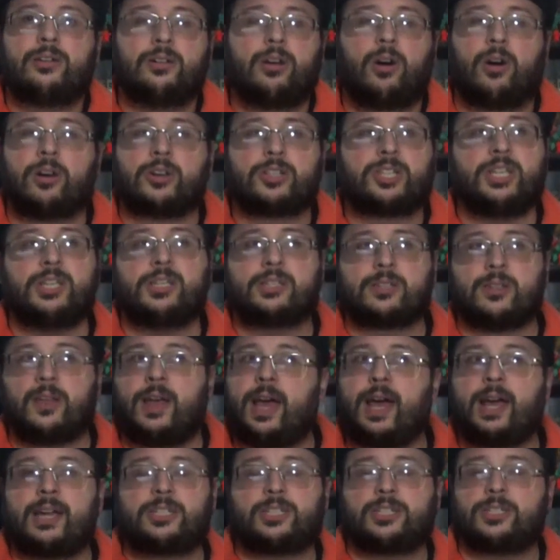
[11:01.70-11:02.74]
Archie
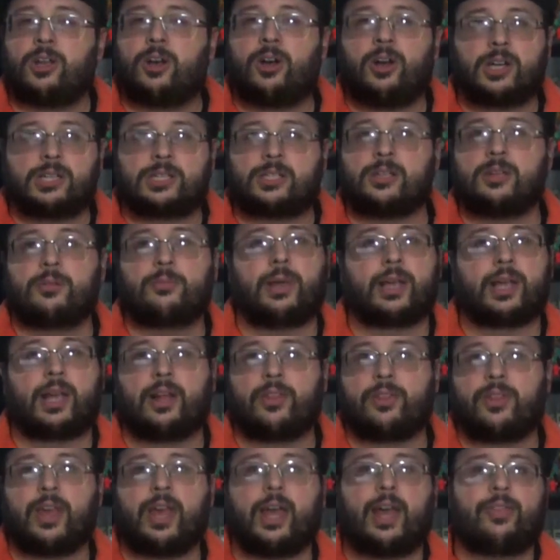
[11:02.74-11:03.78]
Slash, awesome. I
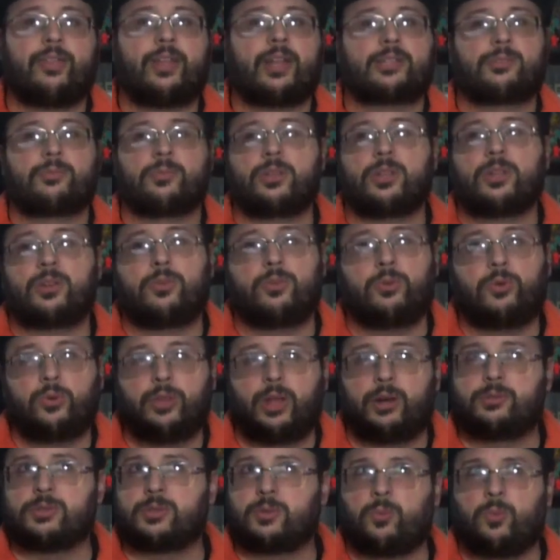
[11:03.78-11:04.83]
got that. That's really cool.
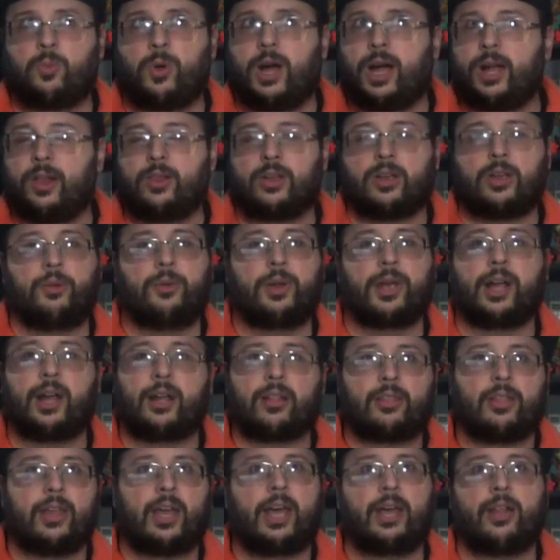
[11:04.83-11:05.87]
That was a while ago I
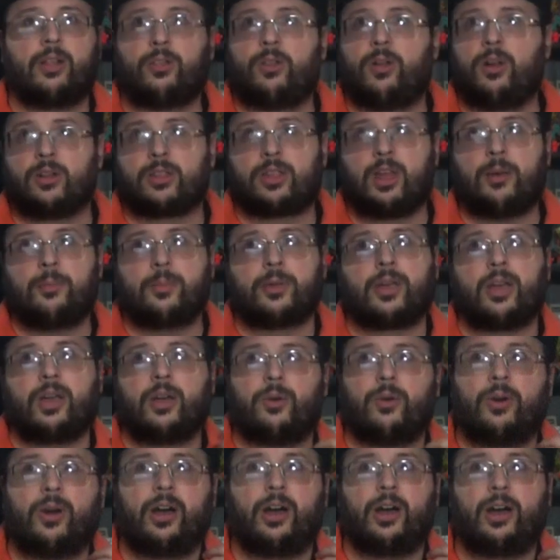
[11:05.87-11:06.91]
got that. A long time
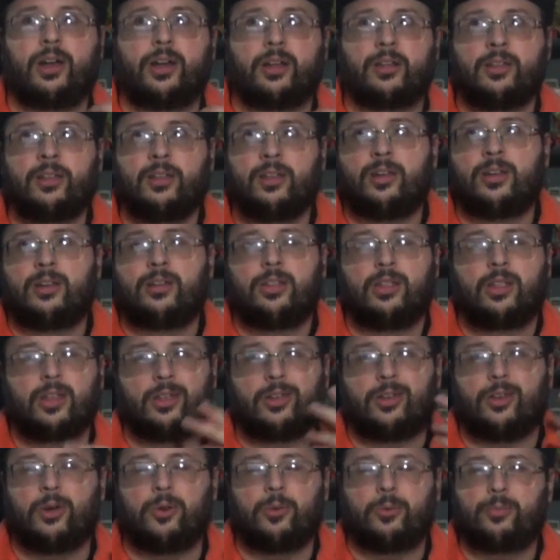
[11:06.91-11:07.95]
ago, a
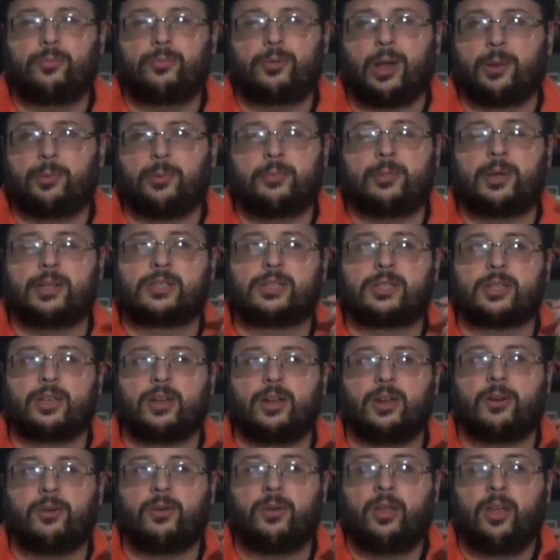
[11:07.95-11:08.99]
couple months
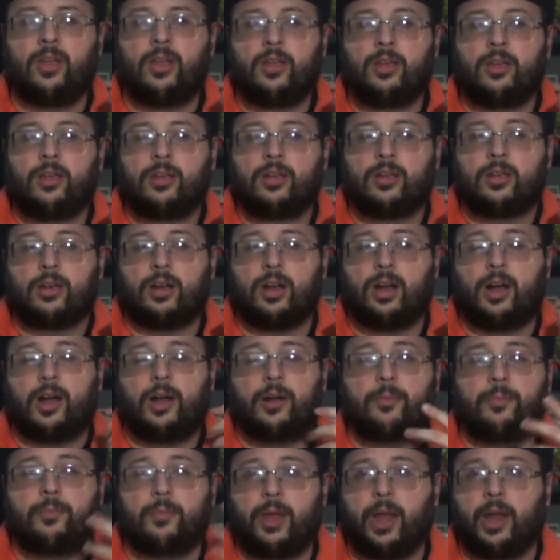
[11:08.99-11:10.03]
ago,
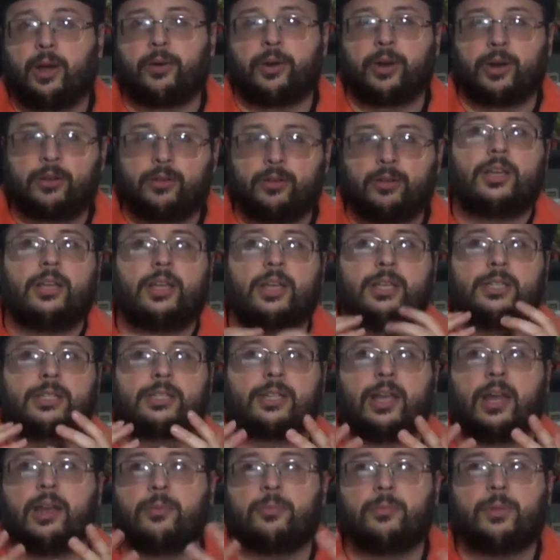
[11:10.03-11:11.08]
Eric, he
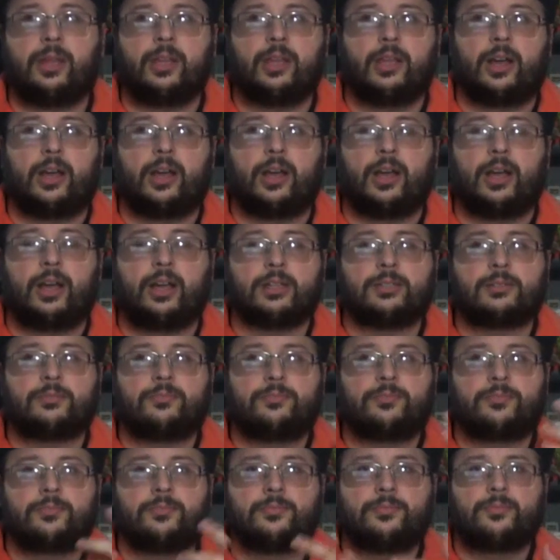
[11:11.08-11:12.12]
sent me
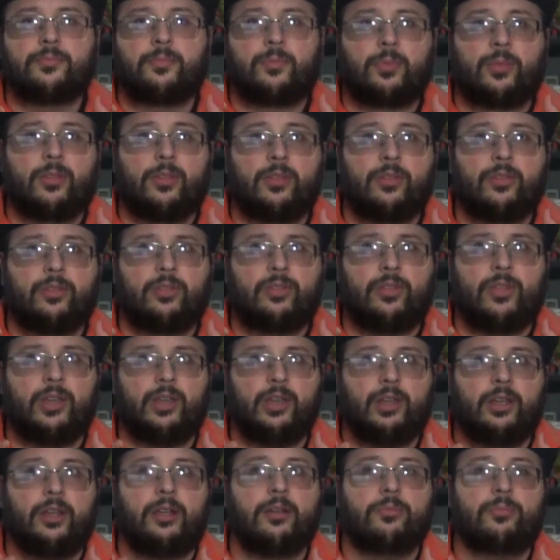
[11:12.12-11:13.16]

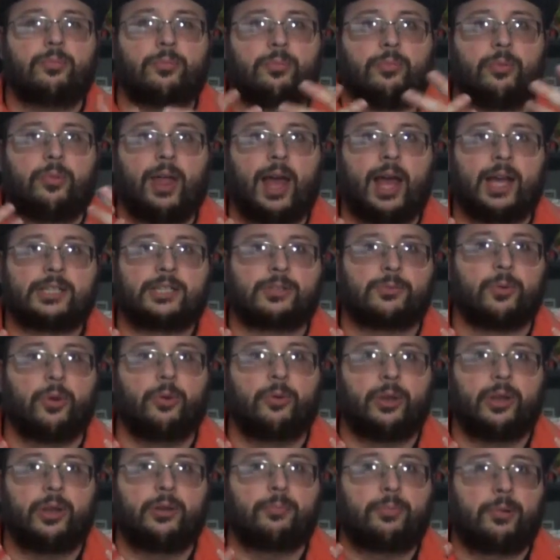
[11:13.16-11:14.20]
the Last
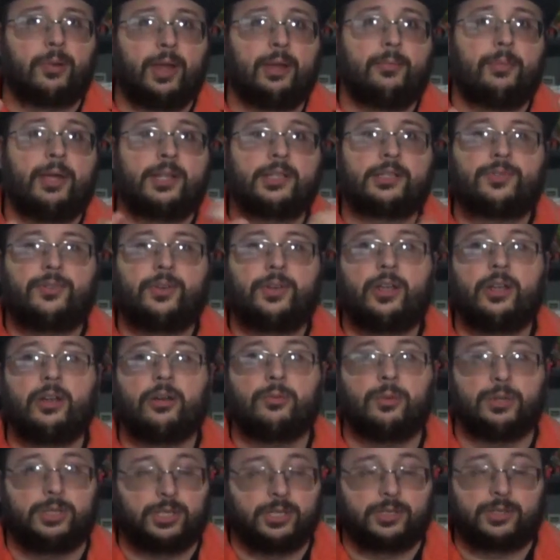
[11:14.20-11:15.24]
Ronin Playmates
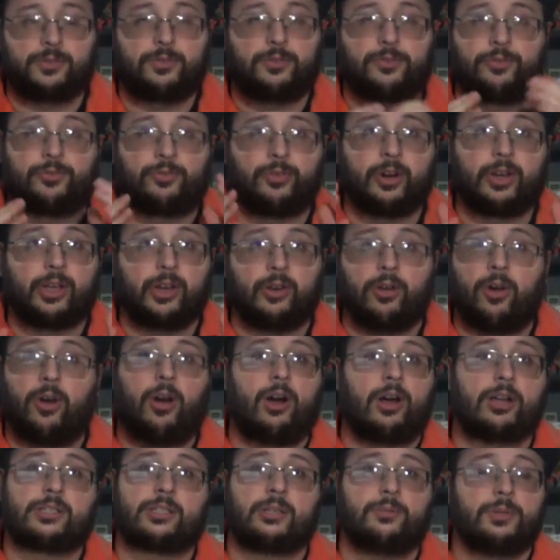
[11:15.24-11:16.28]
figure, which is freaking
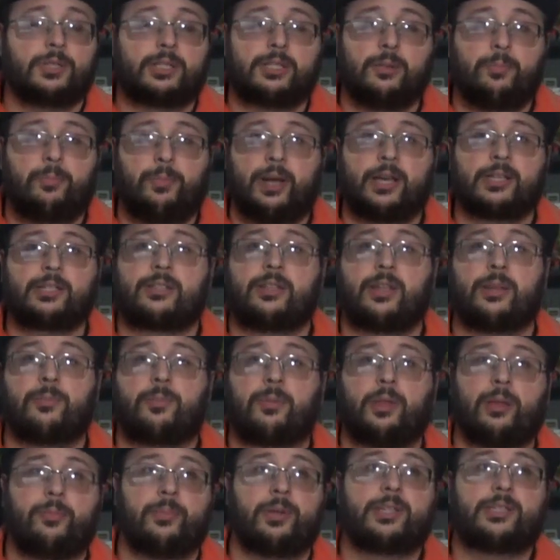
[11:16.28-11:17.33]
awesome. It's the best thing
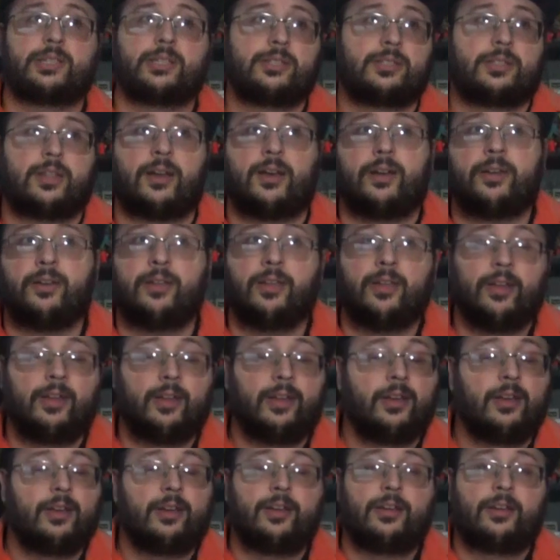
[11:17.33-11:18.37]
Playmates has done
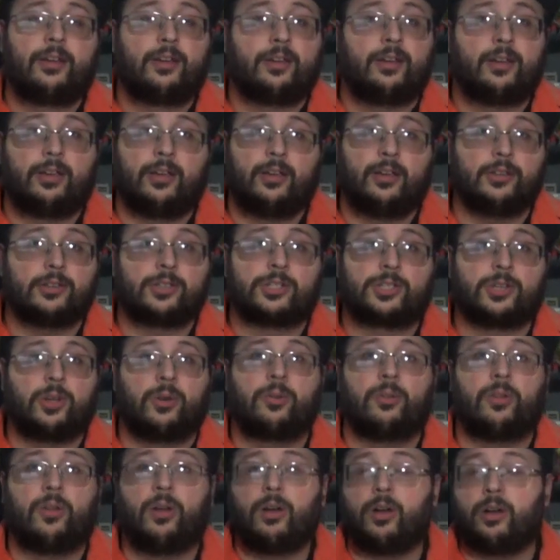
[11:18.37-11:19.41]
in
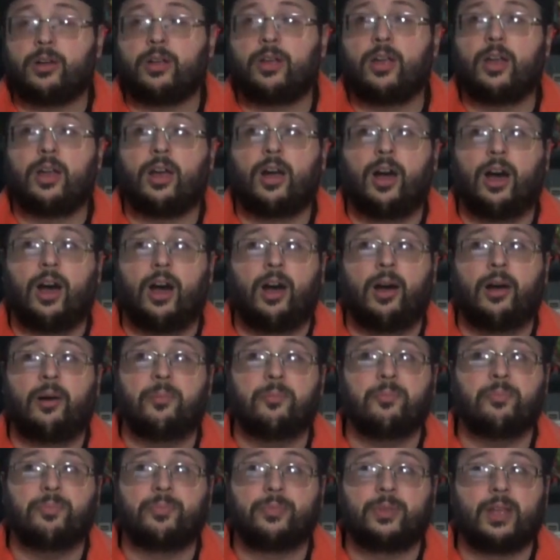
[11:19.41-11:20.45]
so long.
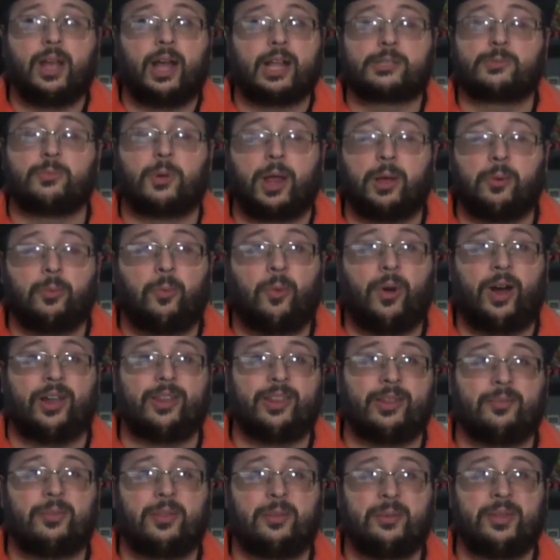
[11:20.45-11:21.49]
That's what I
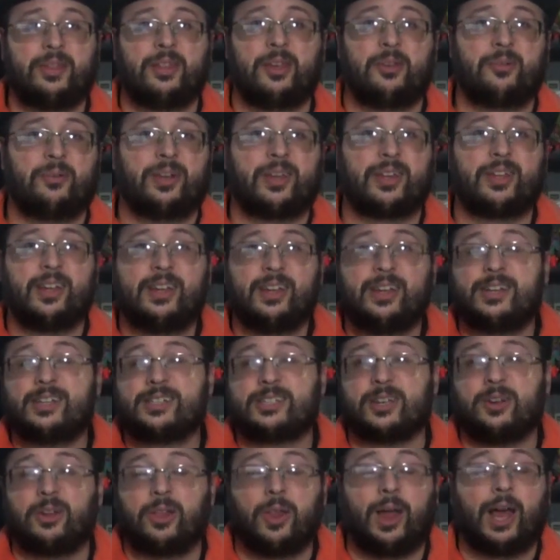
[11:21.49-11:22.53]
want them to be doing.
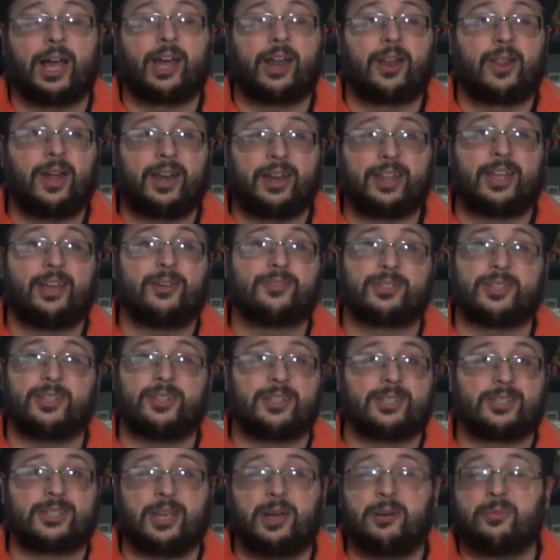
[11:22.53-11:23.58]
So I got a lot of gifts in
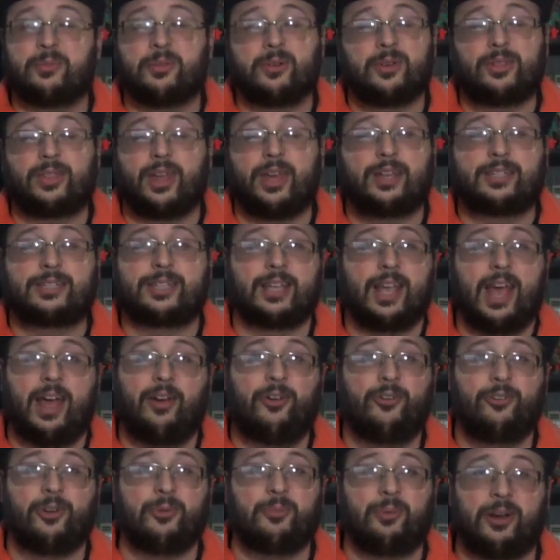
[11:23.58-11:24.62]
December. Thanks
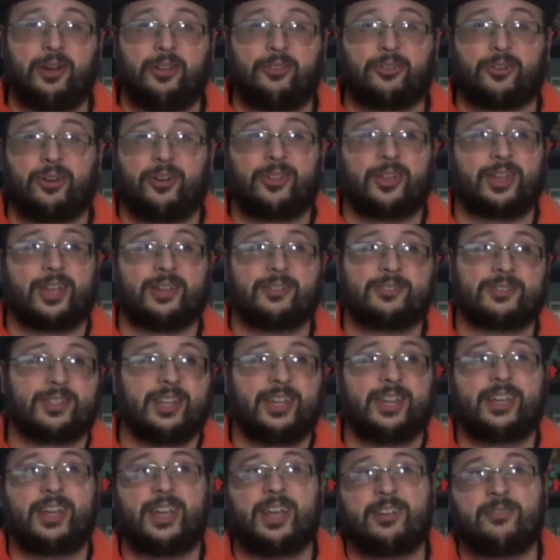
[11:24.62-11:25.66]
everybody for all the gifts
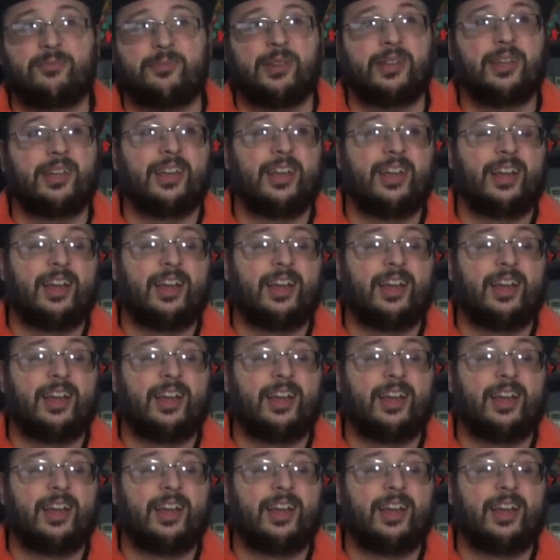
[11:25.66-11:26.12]
they gave me.